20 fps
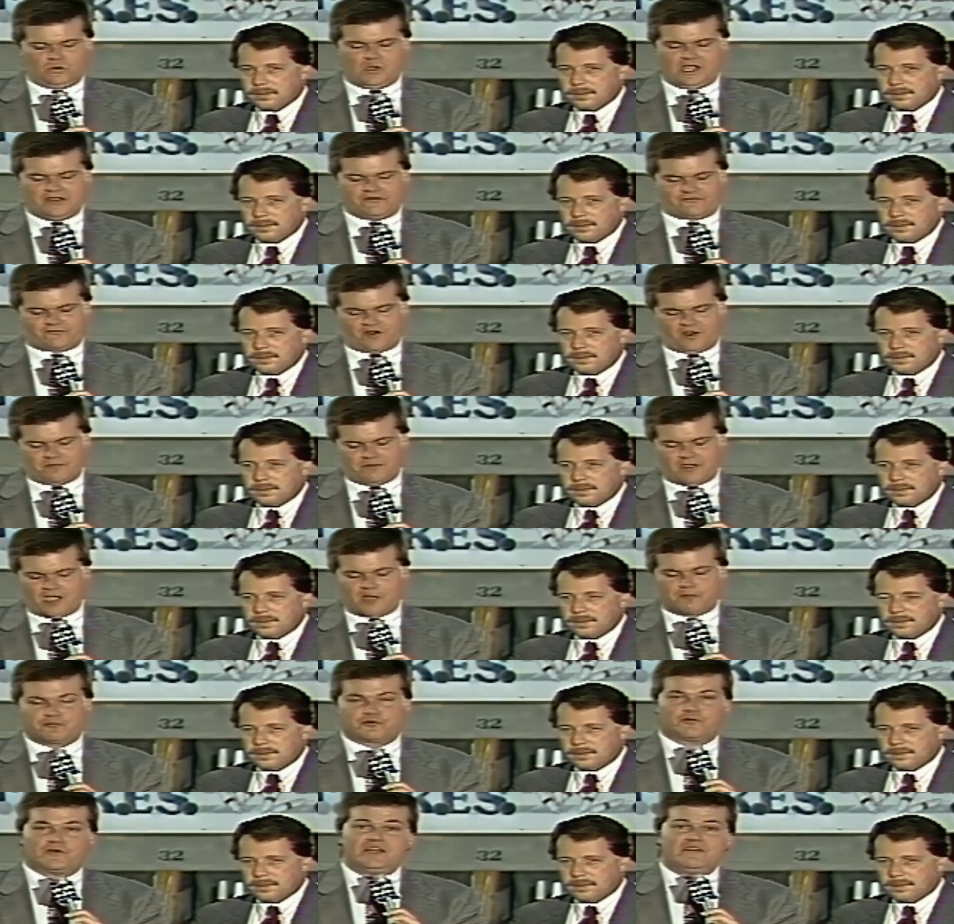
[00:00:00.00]
Speaker 1: away from a
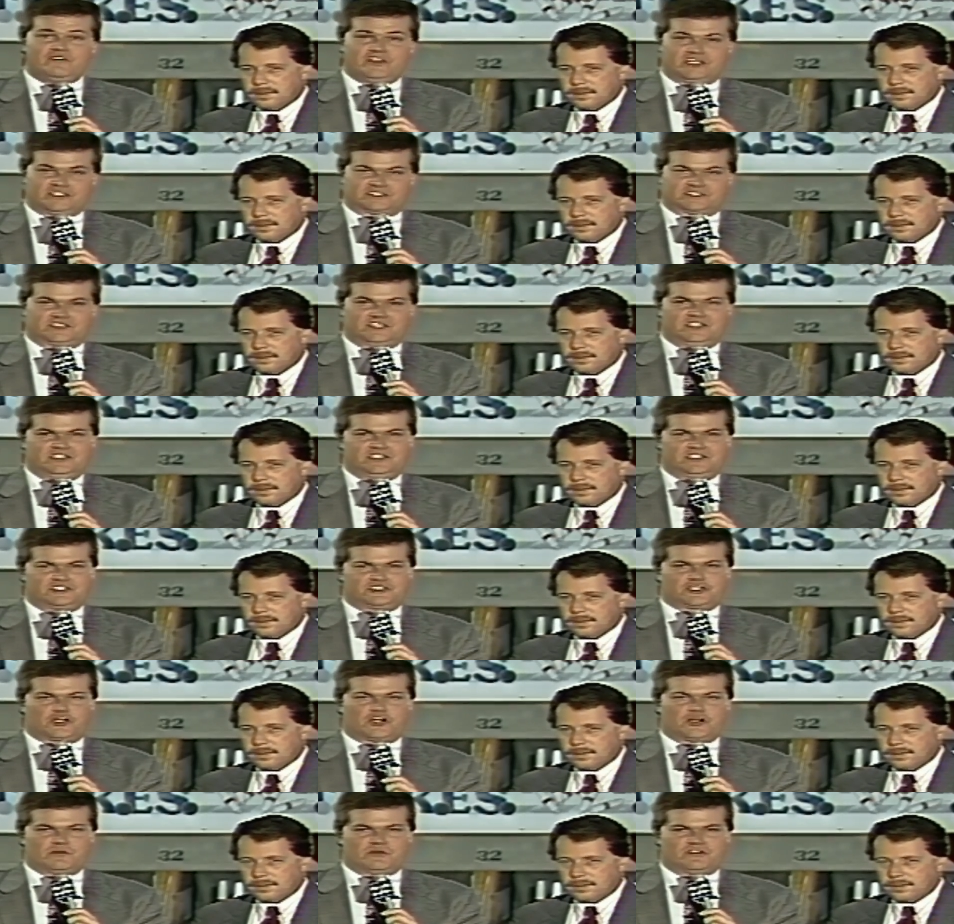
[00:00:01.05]
previous
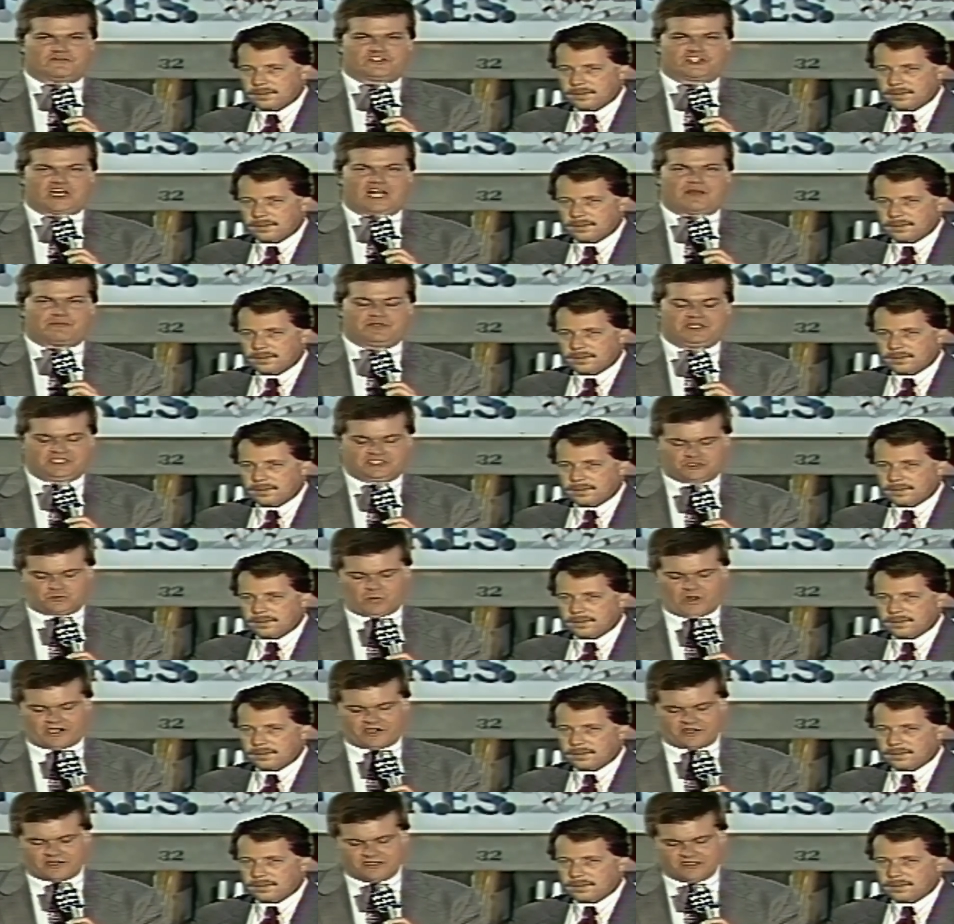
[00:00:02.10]
Tournament of Champions
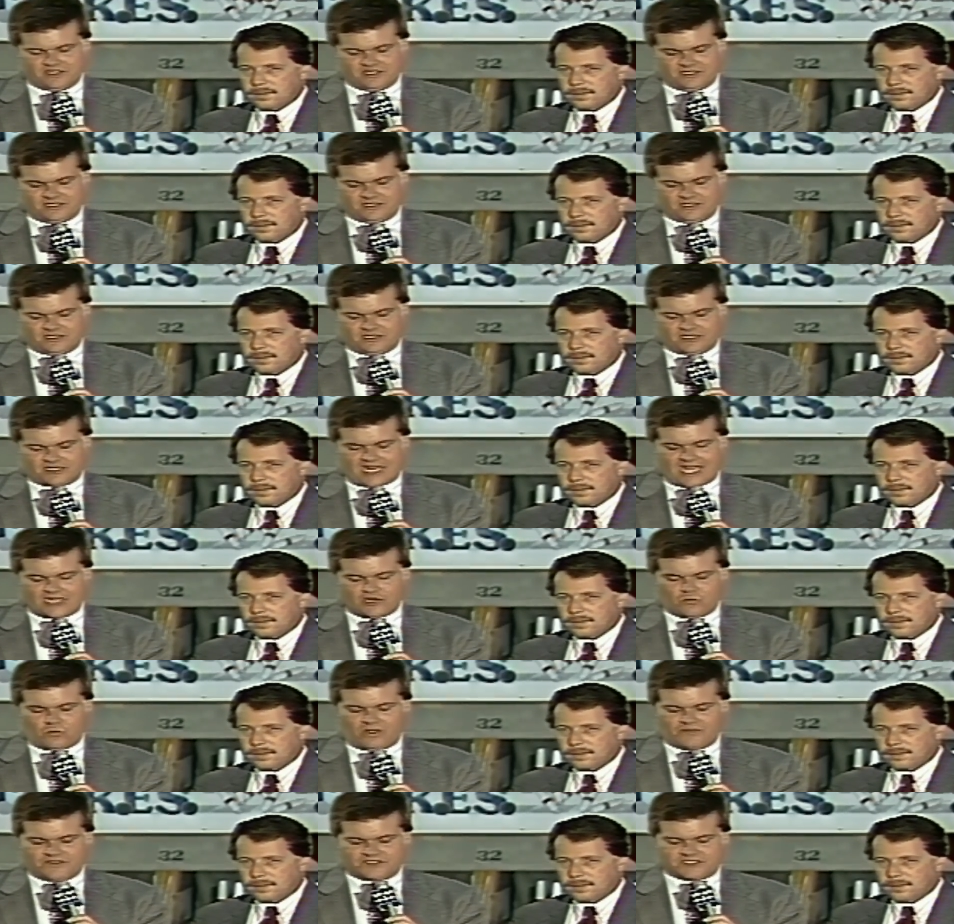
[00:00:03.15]
winner guy who
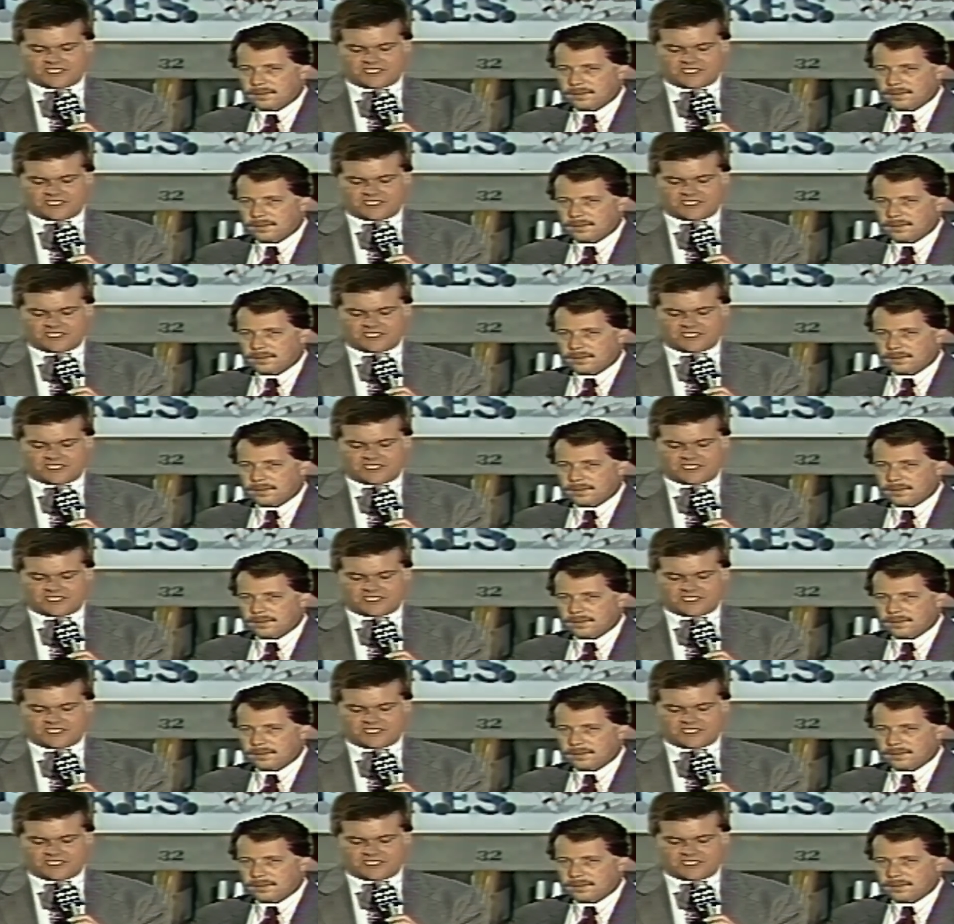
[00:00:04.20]
won the